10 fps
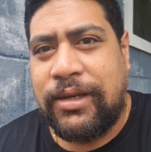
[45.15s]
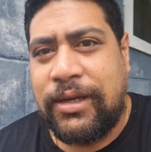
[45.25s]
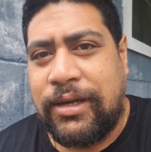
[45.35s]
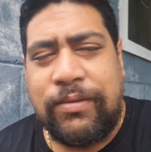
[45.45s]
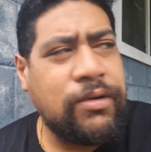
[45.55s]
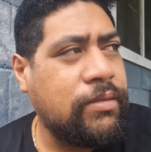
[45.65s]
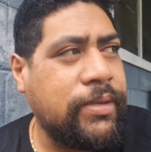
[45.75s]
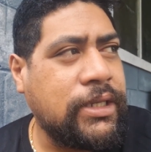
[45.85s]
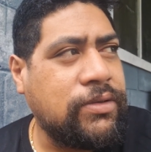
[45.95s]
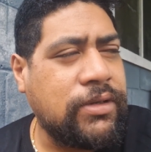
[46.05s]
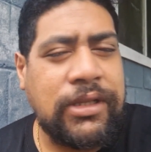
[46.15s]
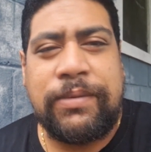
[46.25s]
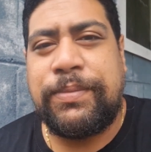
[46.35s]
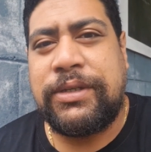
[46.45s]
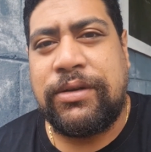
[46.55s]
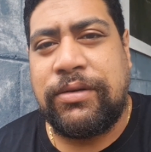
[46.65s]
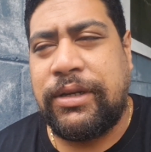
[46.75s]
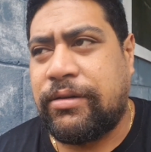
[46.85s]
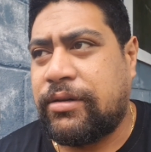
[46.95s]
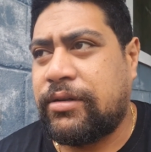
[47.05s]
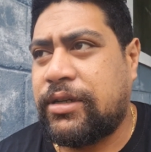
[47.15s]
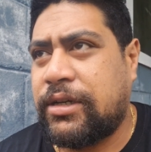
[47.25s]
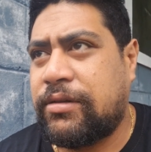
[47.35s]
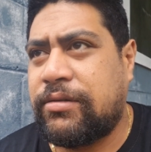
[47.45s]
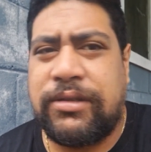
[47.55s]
Welcome back to another episode here on our channel.